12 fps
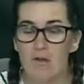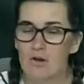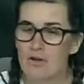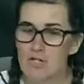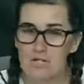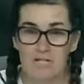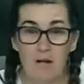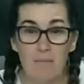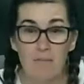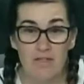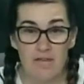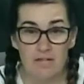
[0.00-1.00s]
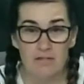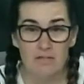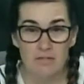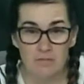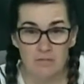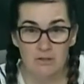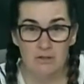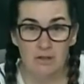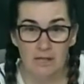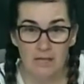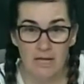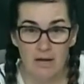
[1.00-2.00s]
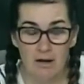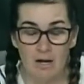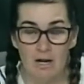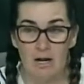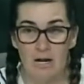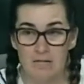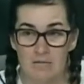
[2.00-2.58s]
There are just some things that are maternally inherited